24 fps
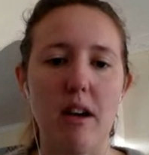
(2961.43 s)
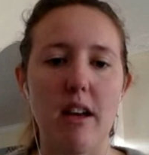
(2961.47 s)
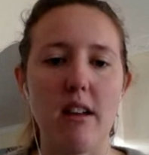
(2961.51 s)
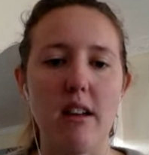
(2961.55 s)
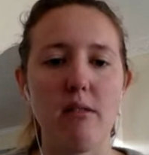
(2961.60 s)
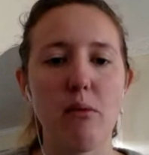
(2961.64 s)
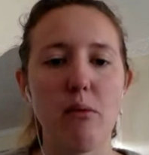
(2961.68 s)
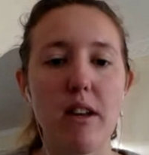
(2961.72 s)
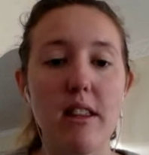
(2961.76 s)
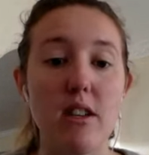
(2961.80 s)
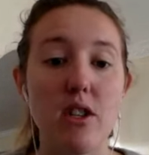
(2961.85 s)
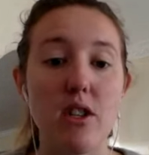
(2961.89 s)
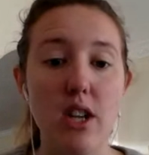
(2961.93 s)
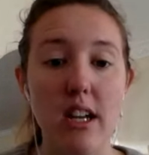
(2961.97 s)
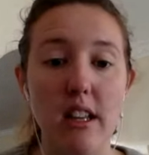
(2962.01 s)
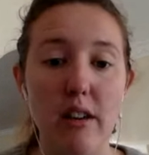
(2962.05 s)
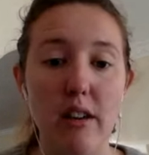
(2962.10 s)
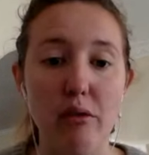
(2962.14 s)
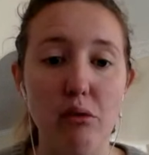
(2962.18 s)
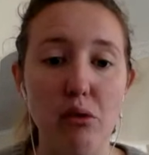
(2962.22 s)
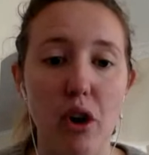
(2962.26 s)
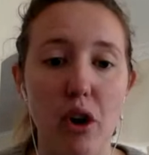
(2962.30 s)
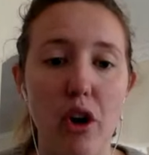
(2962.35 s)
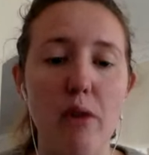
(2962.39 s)
where the
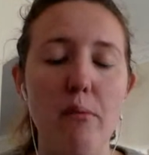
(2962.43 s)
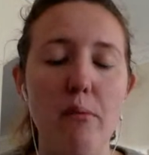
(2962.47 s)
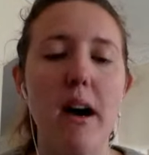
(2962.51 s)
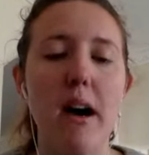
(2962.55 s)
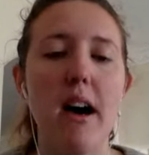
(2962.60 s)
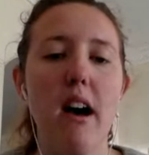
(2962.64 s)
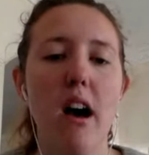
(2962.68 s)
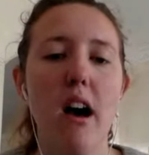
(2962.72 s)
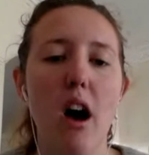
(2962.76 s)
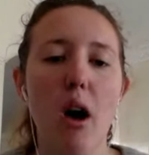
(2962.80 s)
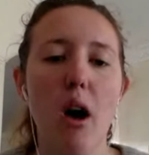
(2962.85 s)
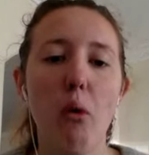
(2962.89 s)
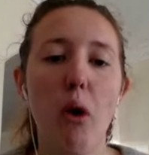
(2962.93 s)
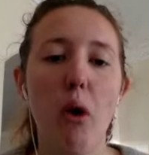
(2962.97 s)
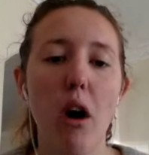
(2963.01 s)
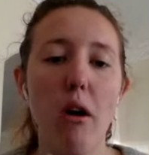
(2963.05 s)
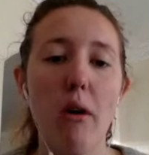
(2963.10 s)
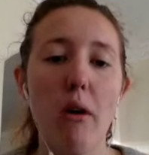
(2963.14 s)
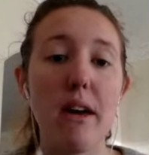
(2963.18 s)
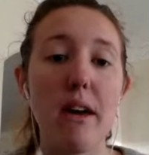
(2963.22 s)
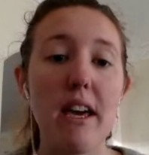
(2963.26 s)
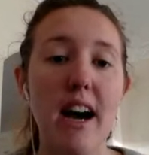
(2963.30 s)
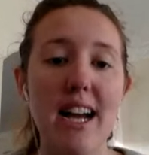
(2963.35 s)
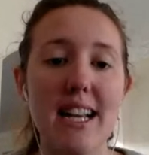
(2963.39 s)
GLF will go, but
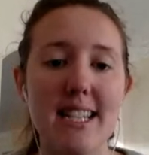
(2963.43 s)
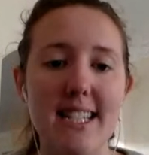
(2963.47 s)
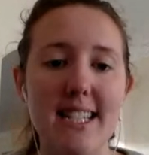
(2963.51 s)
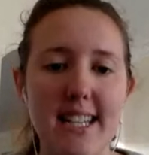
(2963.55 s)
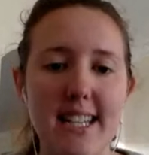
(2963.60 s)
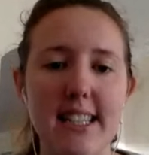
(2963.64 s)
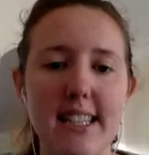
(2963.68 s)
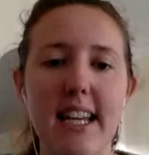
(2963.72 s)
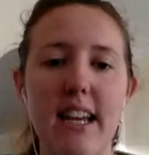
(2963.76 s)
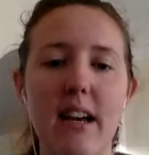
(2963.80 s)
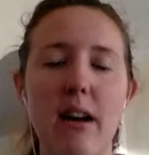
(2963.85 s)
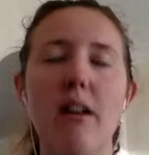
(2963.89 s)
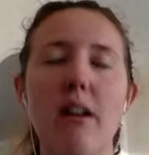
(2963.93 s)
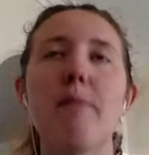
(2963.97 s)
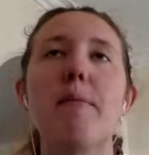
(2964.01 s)
what we ideally,